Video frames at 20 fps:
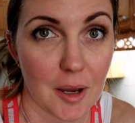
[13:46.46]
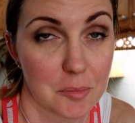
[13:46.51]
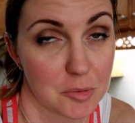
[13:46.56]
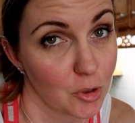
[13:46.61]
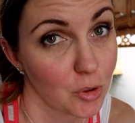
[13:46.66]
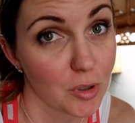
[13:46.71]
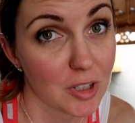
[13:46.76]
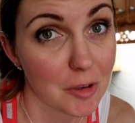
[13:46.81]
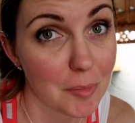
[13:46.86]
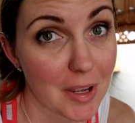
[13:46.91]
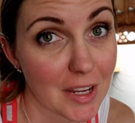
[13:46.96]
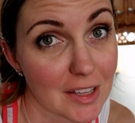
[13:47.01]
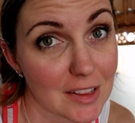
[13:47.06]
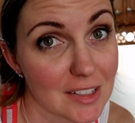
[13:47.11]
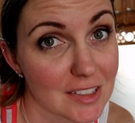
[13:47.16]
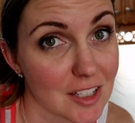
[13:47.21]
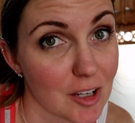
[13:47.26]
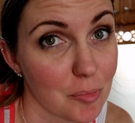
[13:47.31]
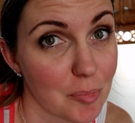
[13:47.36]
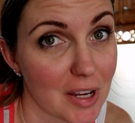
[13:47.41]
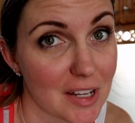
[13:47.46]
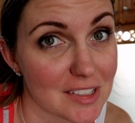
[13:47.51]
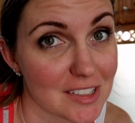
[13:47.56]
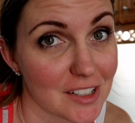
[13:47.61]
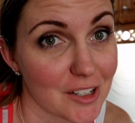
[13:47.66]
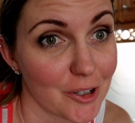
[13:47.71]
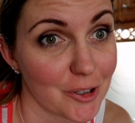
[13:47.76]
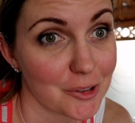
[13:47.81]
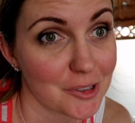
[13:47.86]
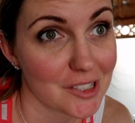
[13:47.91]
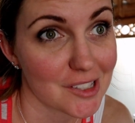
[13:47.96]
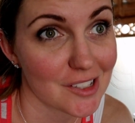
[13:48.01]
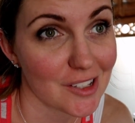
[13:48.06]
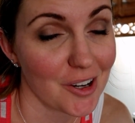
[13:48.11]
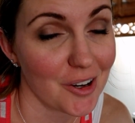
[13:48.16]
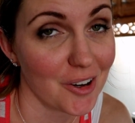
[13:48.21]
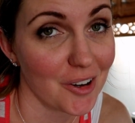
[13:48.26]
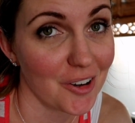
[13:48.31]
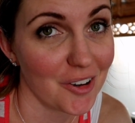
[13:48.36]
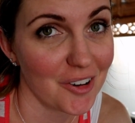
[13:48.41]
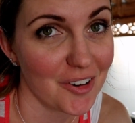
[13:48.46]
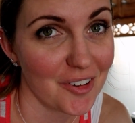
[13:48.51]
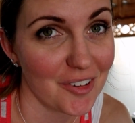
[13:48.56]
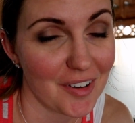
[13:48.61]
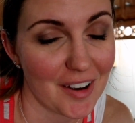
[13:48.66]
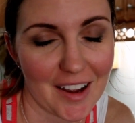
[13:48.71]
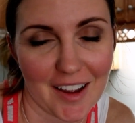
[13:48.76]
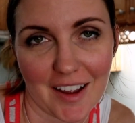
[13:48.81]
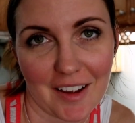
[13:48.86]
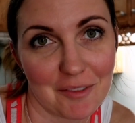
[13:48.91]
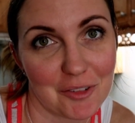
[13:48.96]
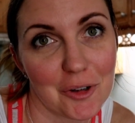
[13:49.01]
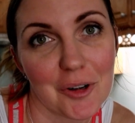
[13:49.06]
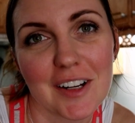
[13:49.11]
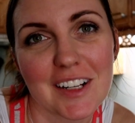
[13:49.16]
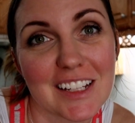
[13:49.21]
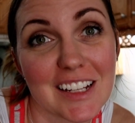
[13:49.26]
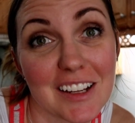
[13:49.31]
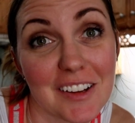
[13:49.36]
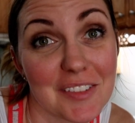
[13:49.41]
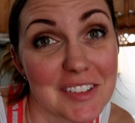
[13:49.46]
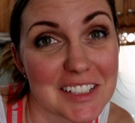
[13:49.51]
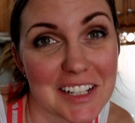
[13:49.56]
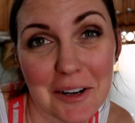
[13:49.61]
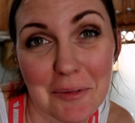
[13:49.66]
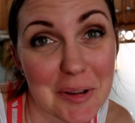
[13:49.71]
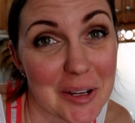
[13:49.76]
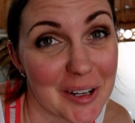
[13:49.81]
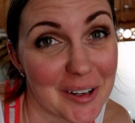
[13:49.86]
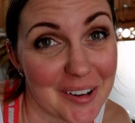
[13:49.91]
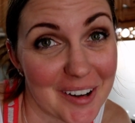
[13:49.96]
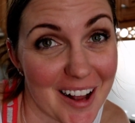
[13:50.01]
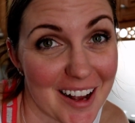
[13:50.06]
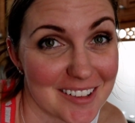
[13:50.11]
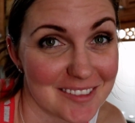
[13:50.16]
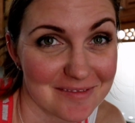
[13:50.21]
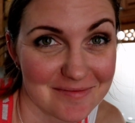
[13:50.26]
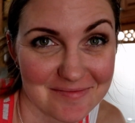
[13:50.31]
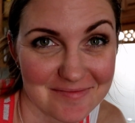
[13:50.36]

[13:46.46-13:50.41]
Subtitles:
Totally making this up as I go, so I have no idea if it's gonna be good or not.